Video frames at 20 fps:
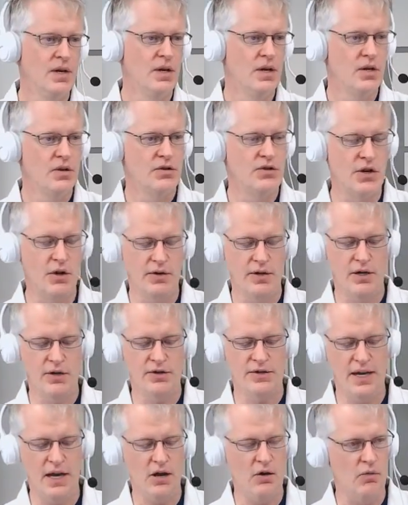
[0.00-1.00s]
So
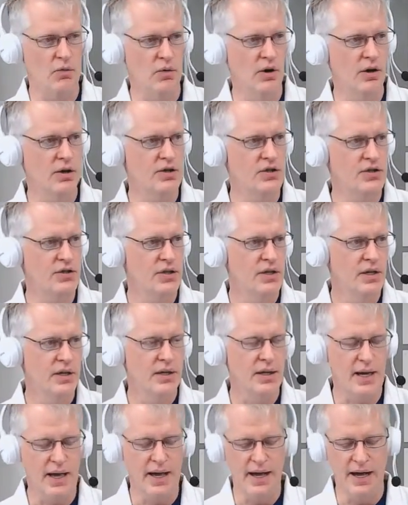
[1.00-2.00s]
here's how it works.
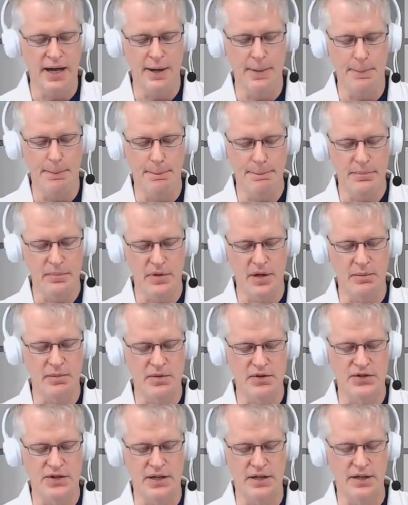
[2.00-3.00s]
Let
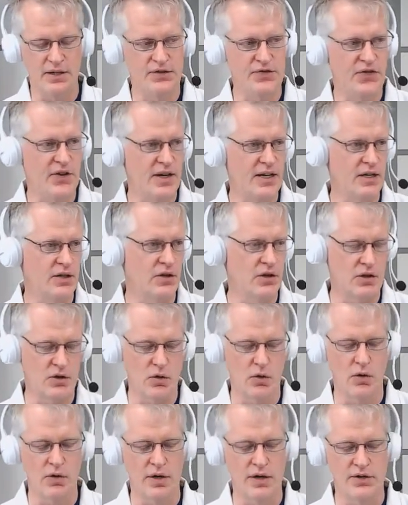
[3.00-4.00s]
me see. Let's find a good
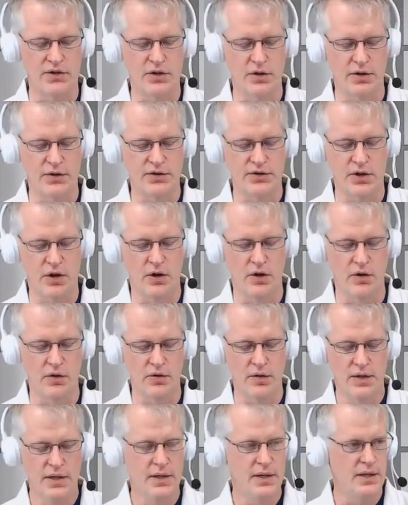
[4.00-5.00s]
coordinate. So let's
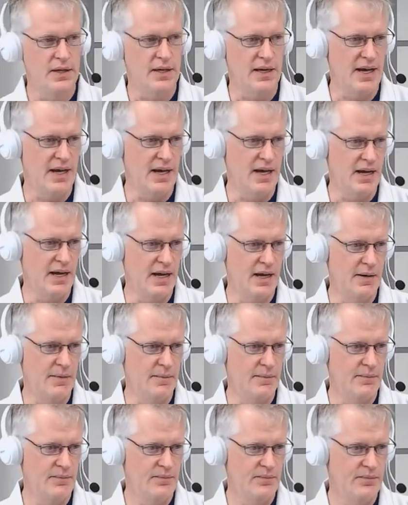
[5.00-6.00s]
go.
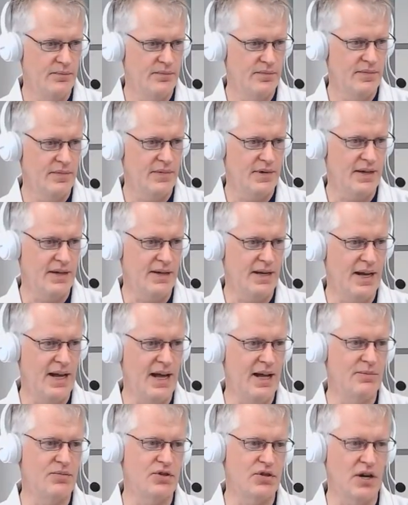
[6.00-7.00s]
I'm
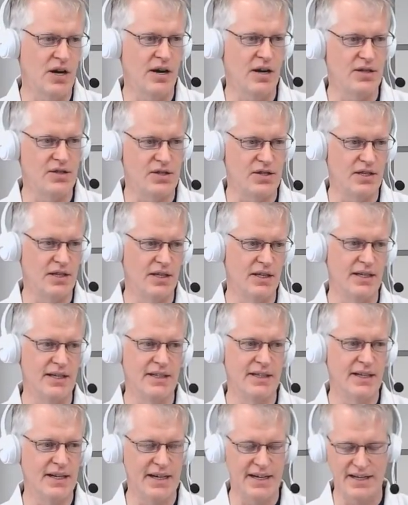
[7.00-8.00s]
sorry,
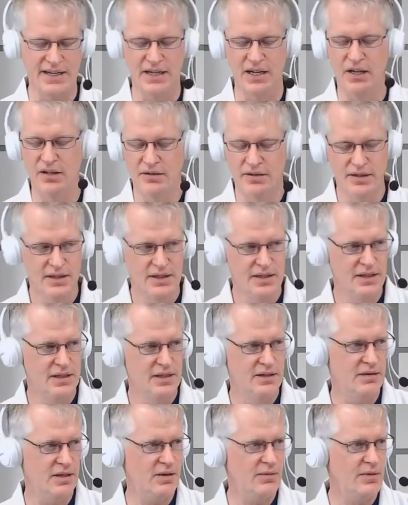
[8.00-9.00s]
Chili. I know.
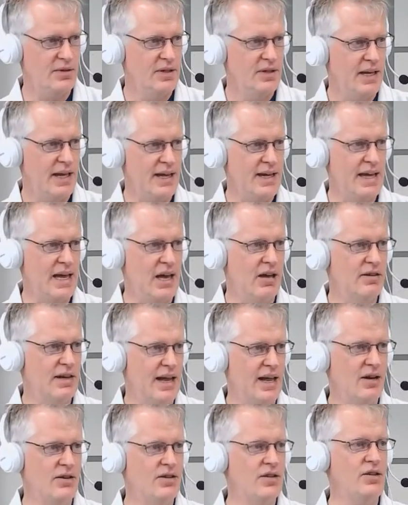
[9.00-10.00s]
Well, hang out.
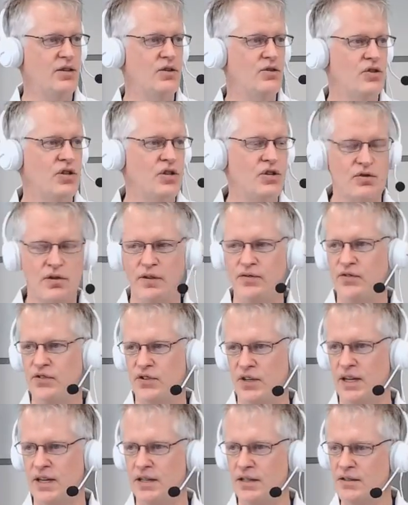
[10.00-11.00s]
Alka usually drifts
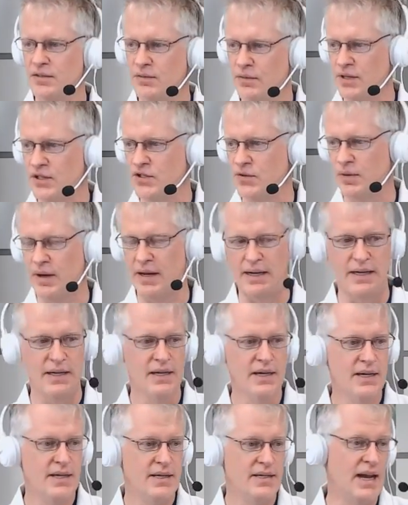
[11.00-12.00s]
in when he's ready.
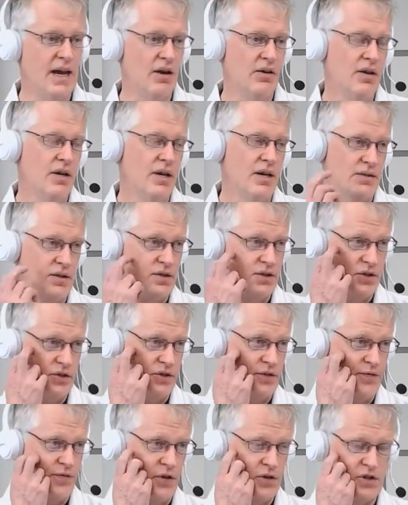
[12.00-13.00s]
Now, this is
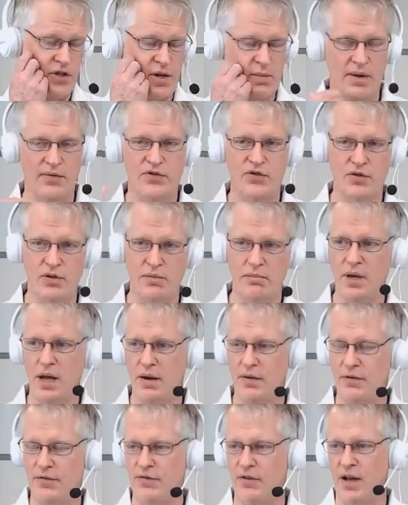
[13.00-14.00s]
the first time I've streamed
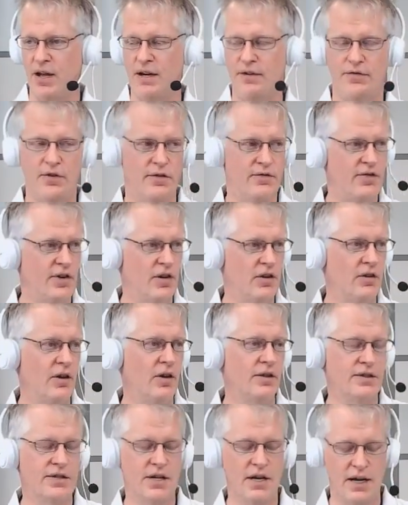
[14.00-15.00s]
on a Friday for a very
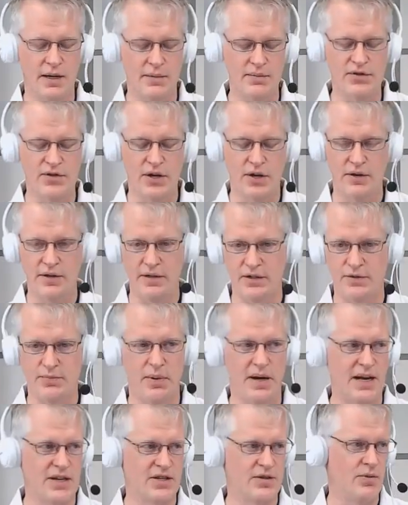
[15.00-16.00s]
long time. So it's
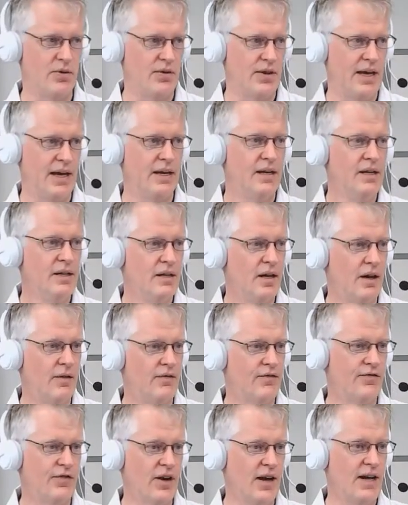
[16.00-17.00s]
possible that on
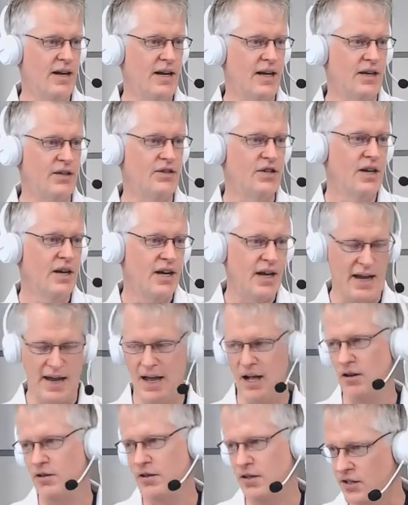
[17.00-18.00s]
Fridays,
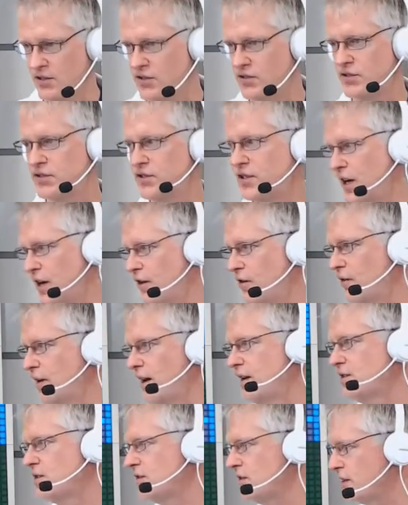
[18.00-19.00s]
Alka's
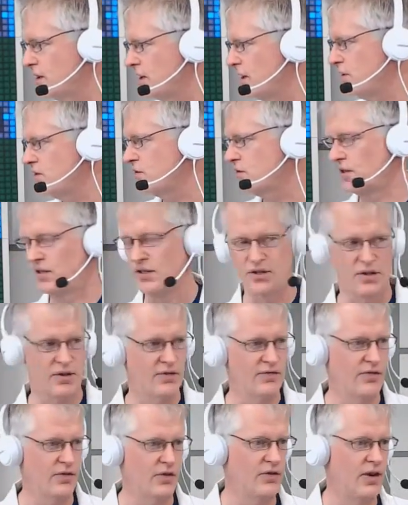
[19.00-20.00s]
terrorizing the country. So
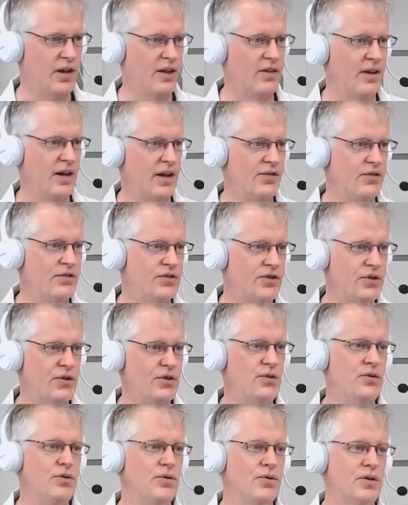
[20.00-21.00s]
for all that,
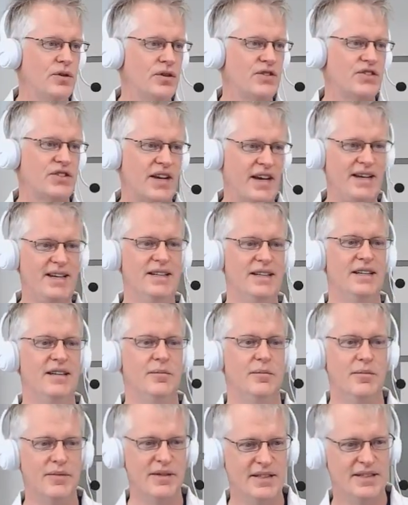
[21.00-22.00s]
Zoo
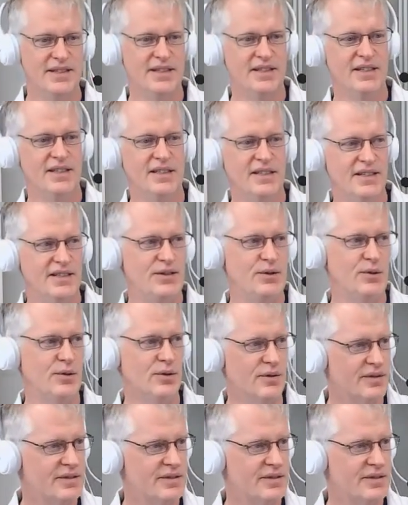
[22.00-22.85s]
Asylum. Ooh,